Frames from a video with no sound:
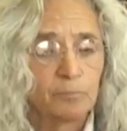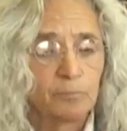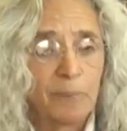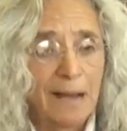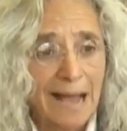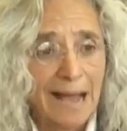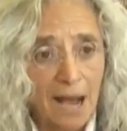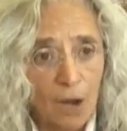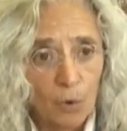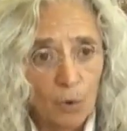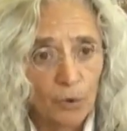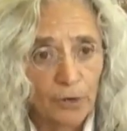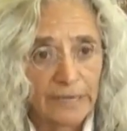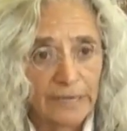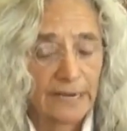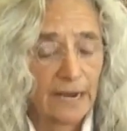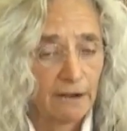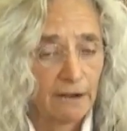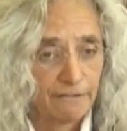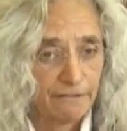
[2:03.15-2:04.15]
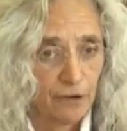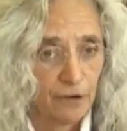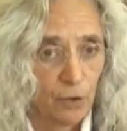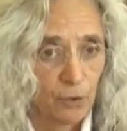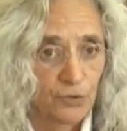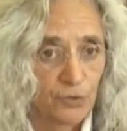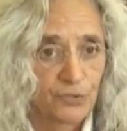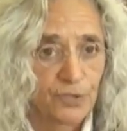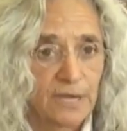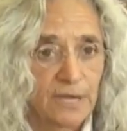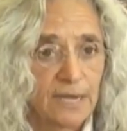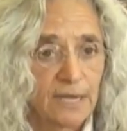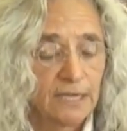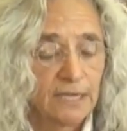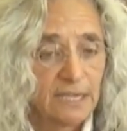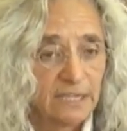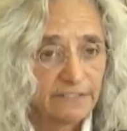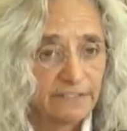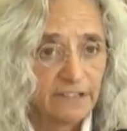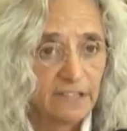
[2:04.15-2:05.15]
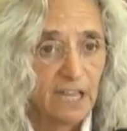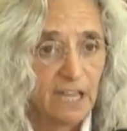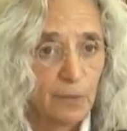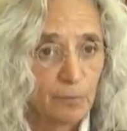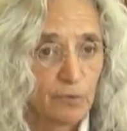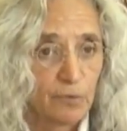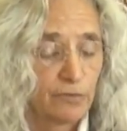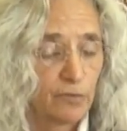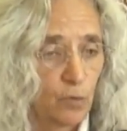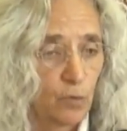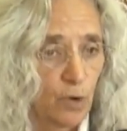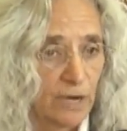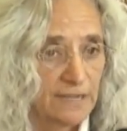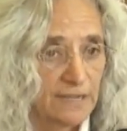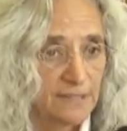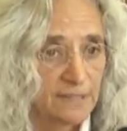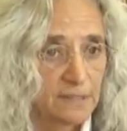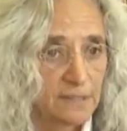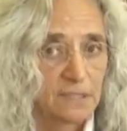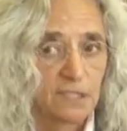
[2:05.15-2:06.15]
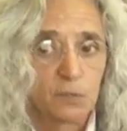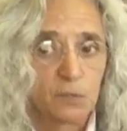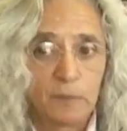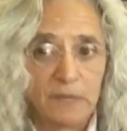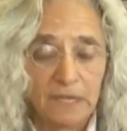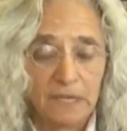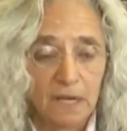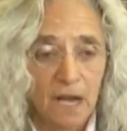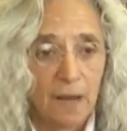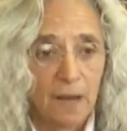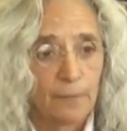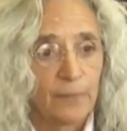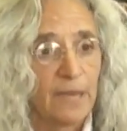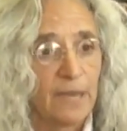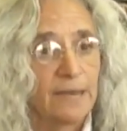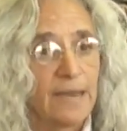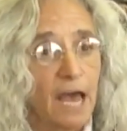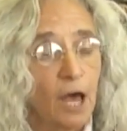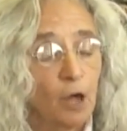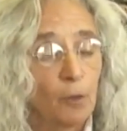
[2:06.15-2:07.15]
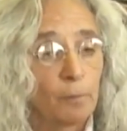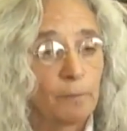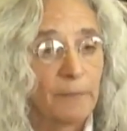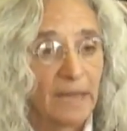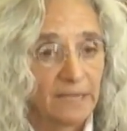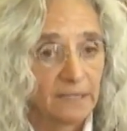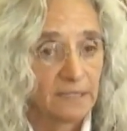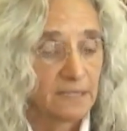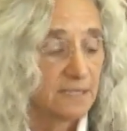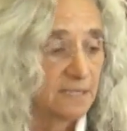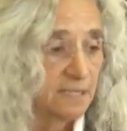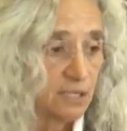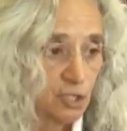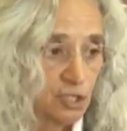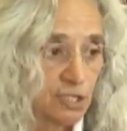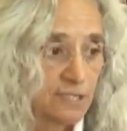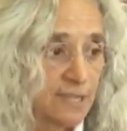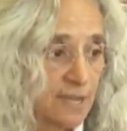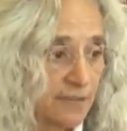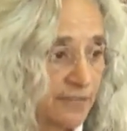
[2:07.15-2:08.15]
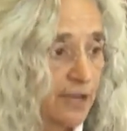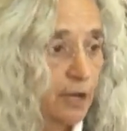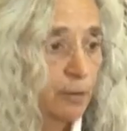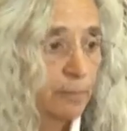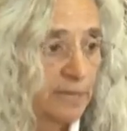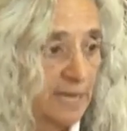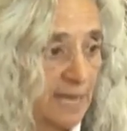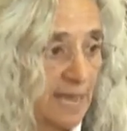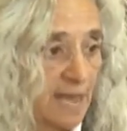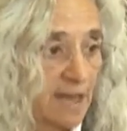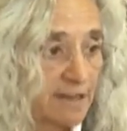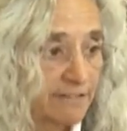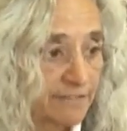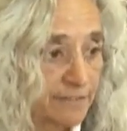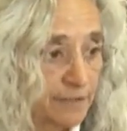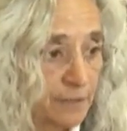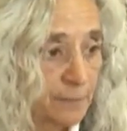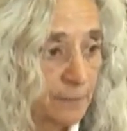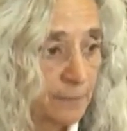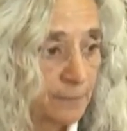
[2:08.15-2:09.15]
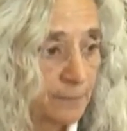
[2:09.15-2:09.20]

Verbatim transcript: empowering our folks, giving them a voice to speak up and help make decisions on their behalf.